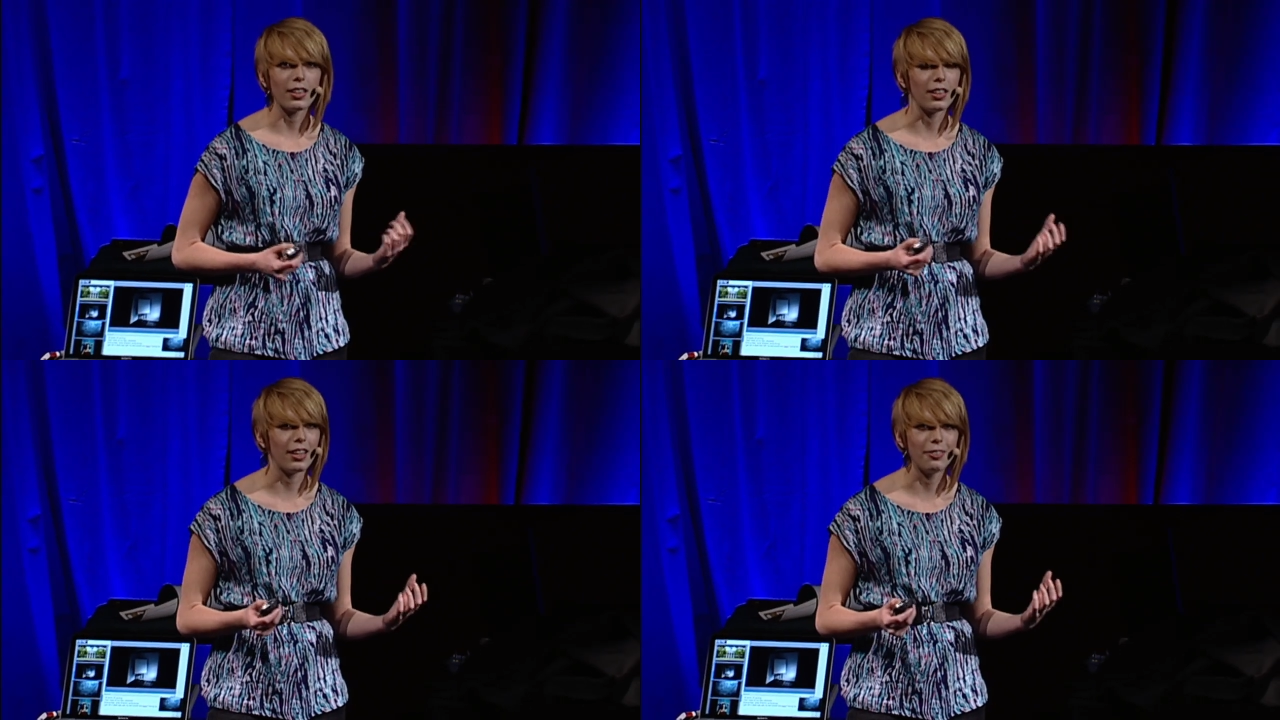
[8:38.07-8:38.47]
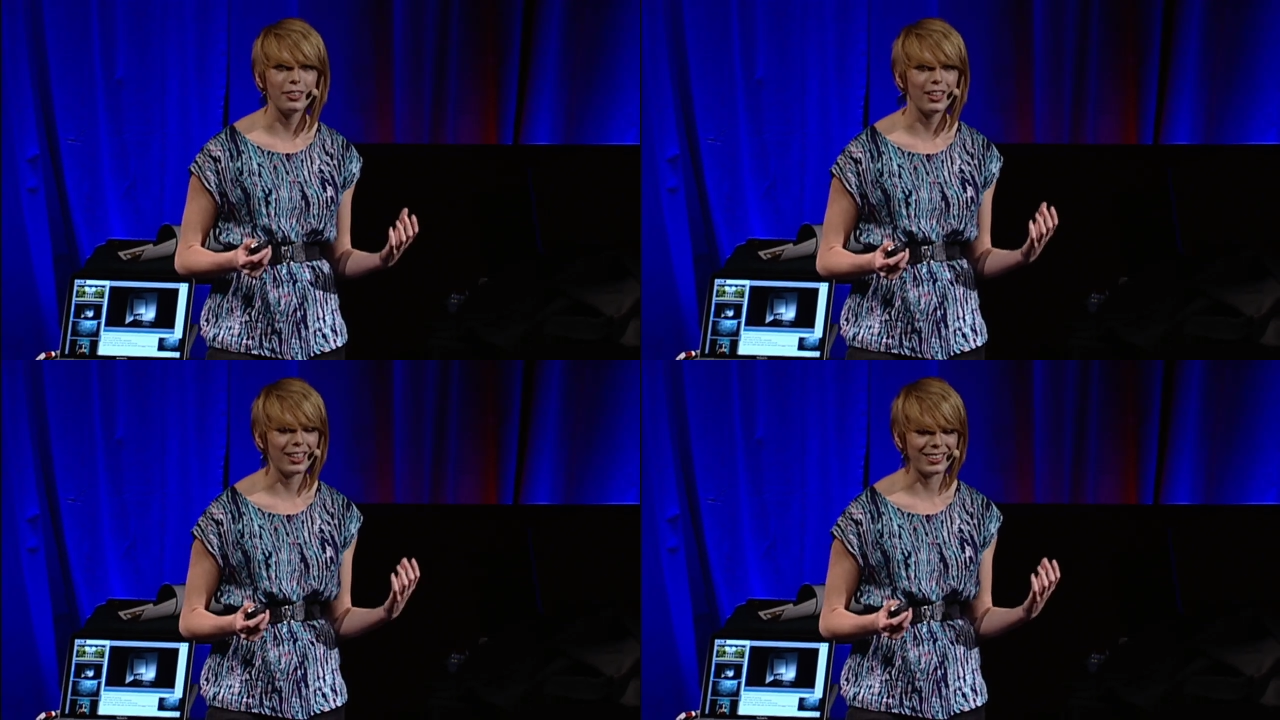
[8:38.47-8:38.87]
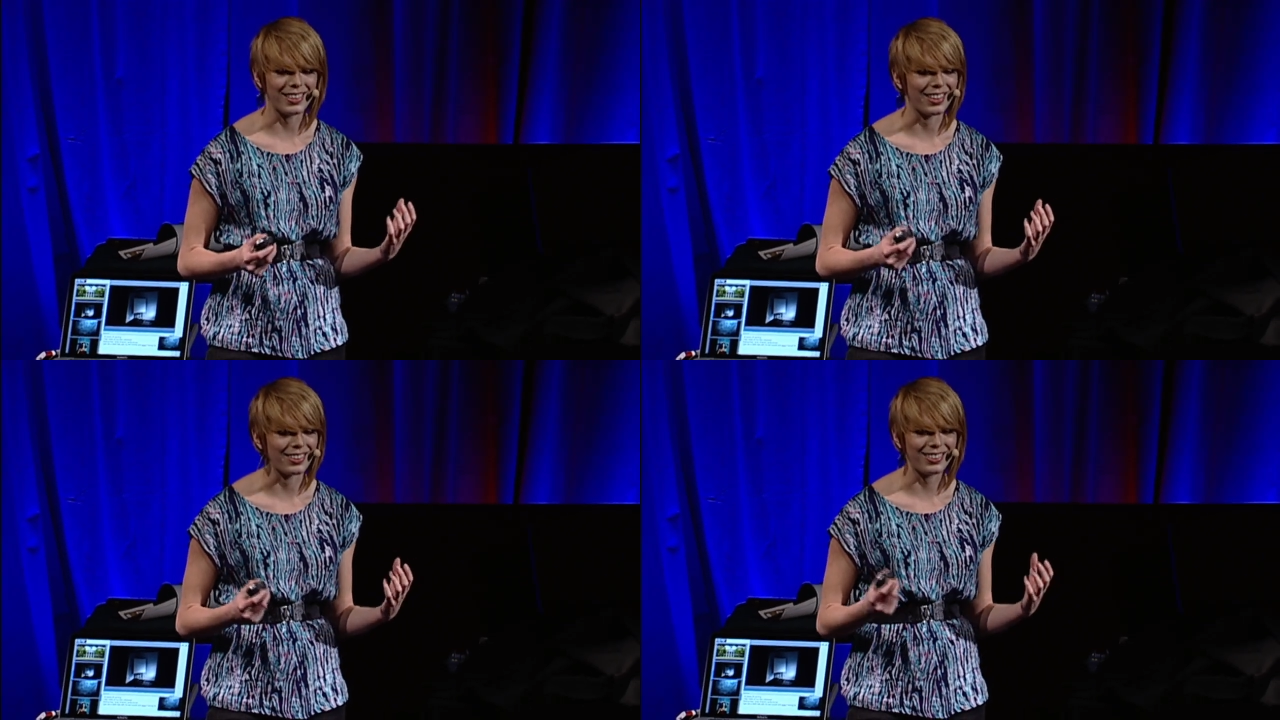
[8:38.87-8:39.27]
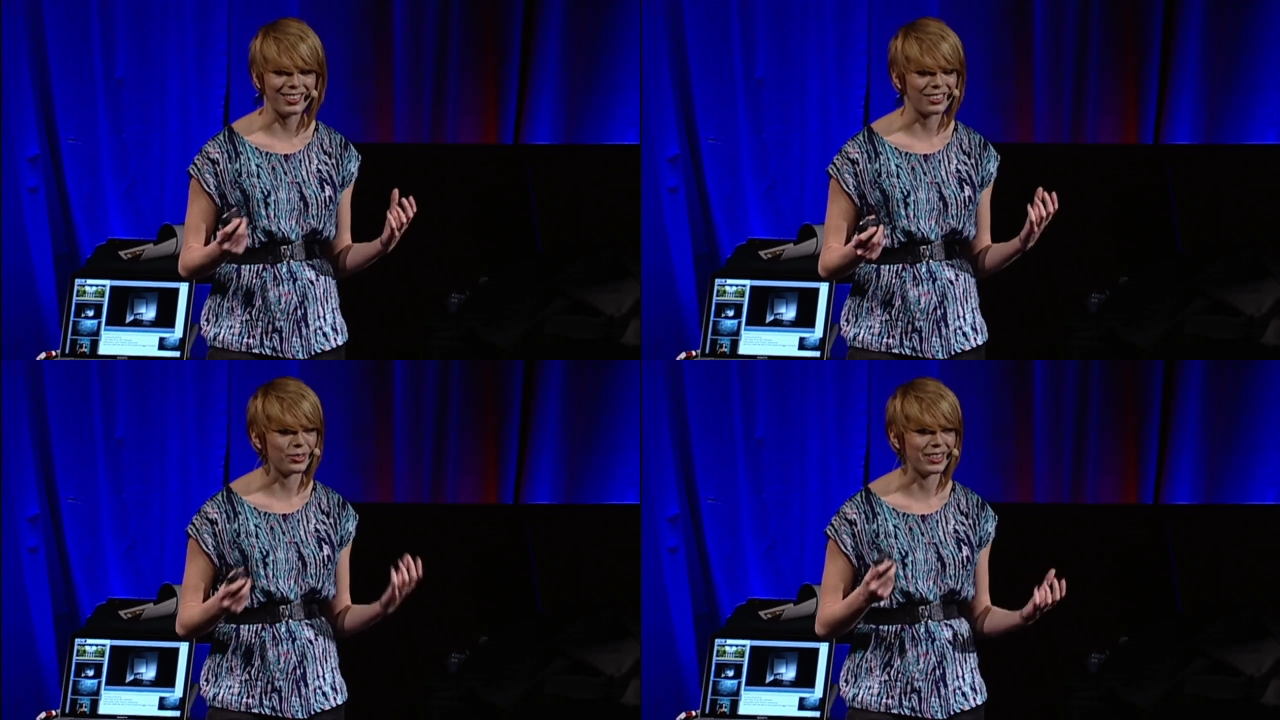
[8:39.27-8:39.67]
And I realized that
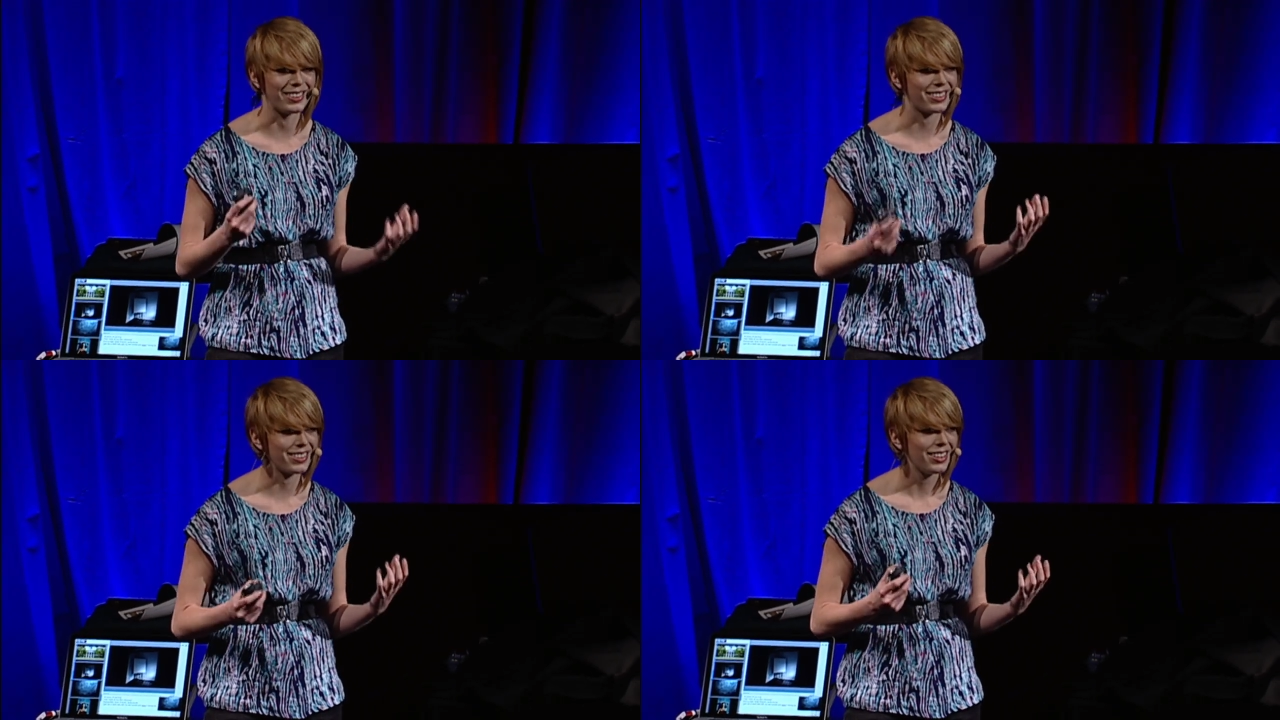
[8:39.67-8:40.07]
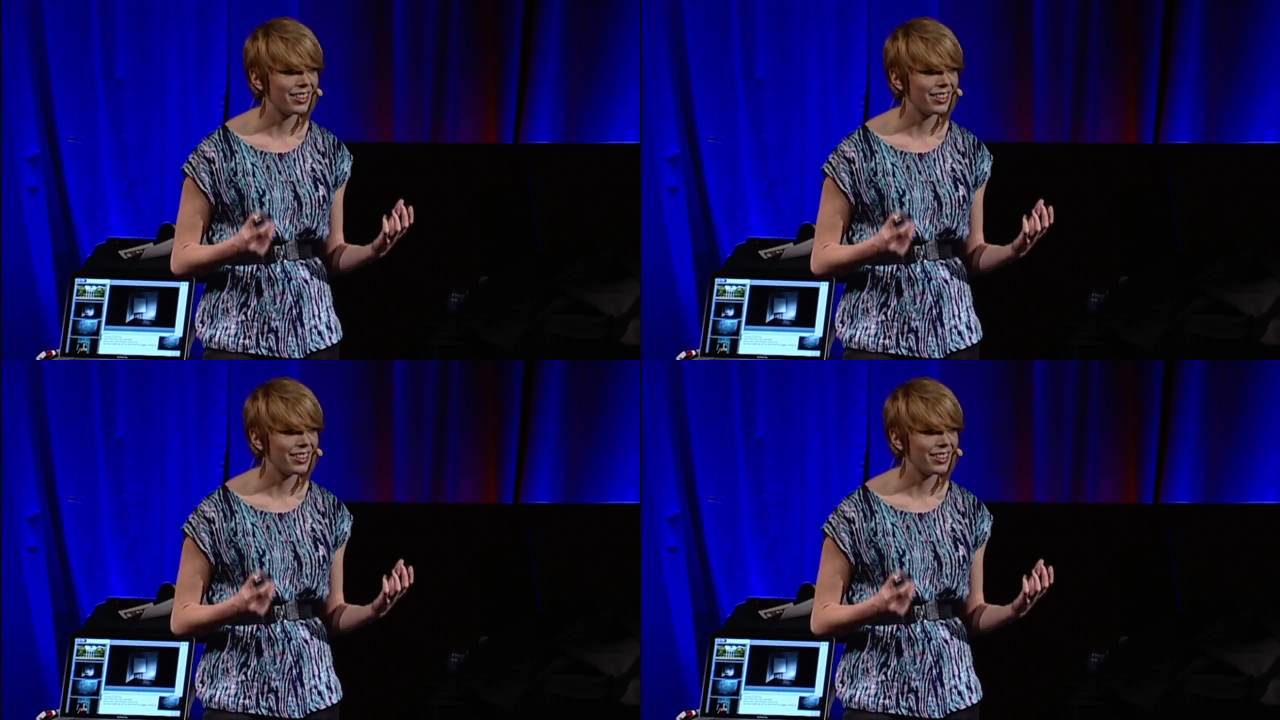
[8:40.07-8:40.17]
this was